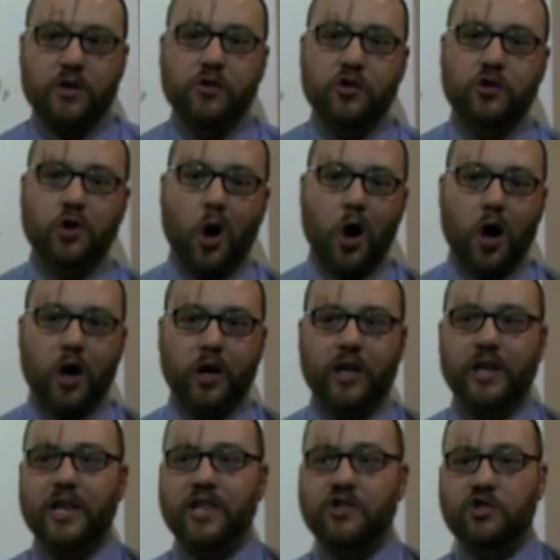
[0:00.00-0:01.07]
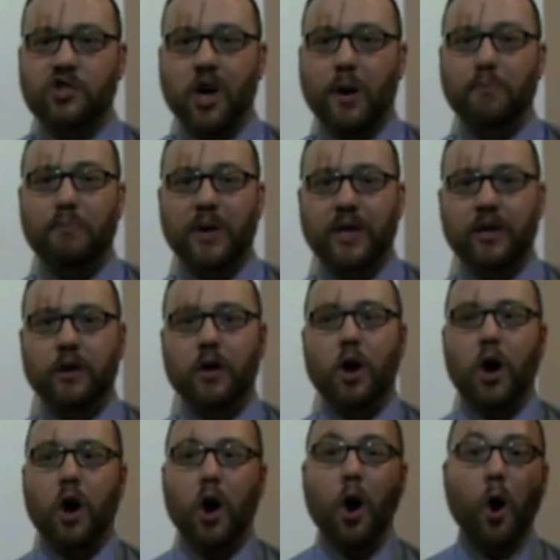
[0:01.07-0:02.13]
The dog is jumping
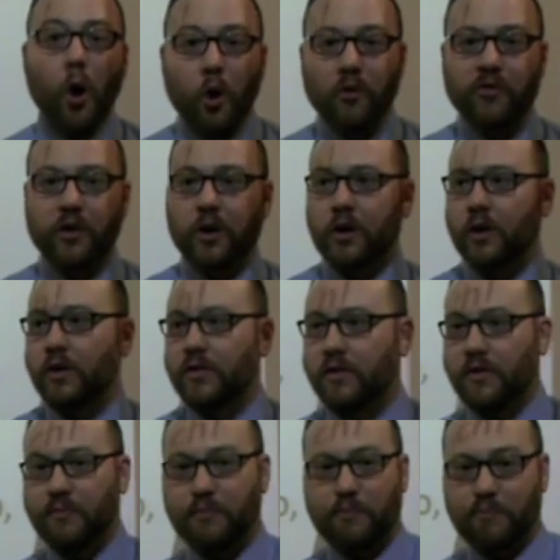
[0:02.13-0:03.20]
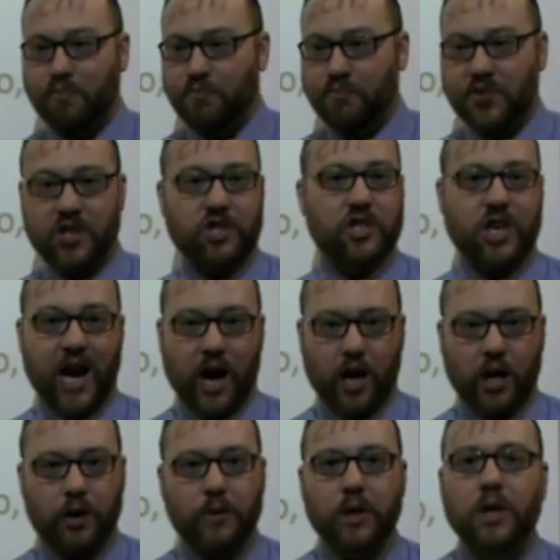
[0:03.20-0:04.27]
over the
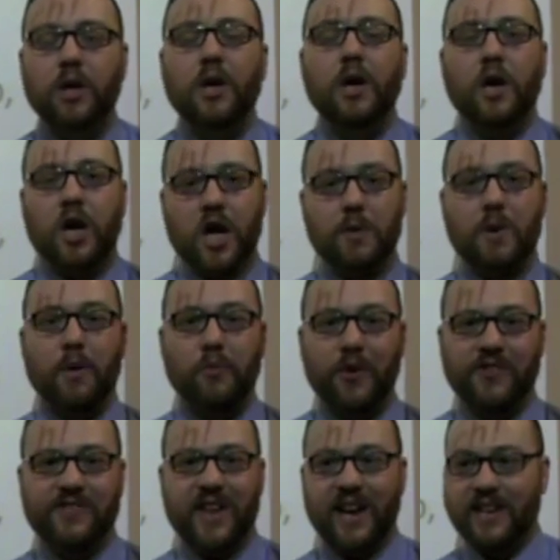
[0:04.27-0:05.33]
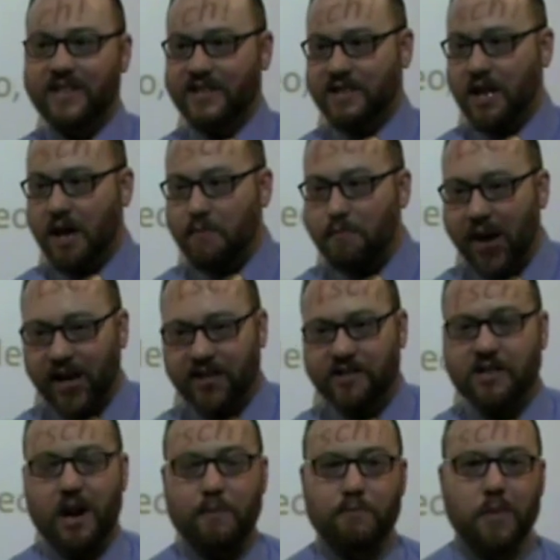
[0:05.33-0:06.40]
chair. Come up with sentences. Make
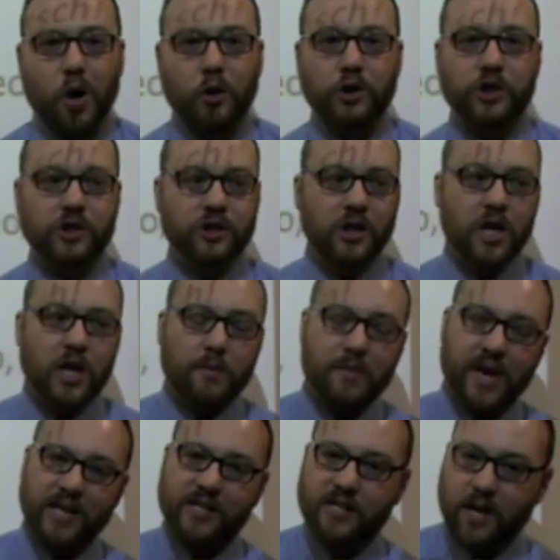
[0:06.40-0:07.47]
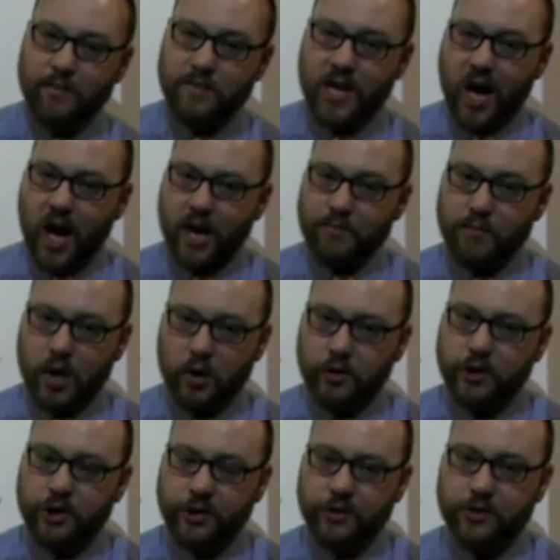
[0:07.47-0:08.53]
some motion, make some
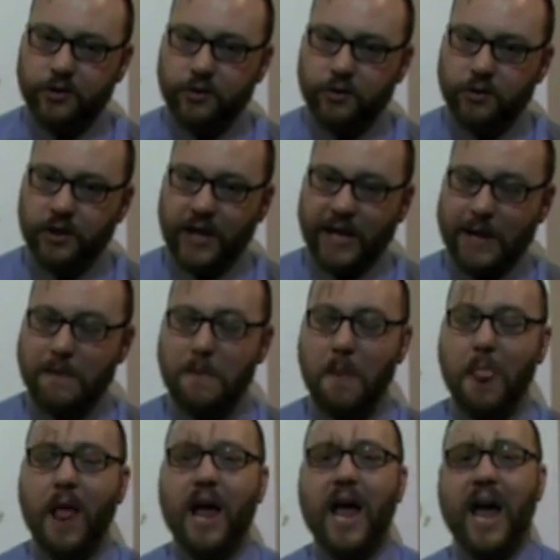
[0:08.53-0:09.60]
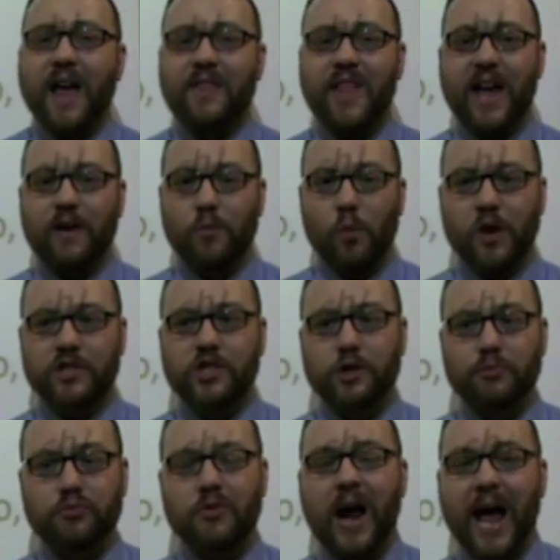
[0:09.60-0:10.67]
non-motion, okay? And then once
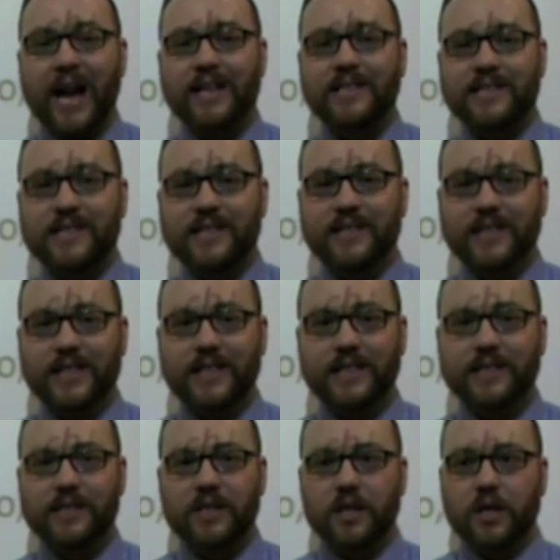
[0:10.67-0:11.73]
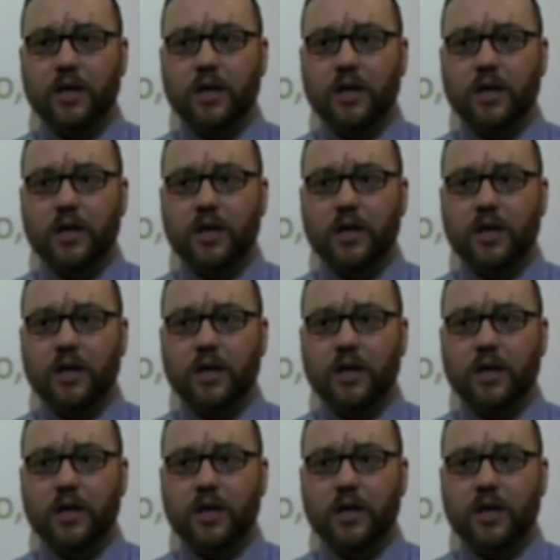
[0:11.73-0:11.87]
you're practicing these,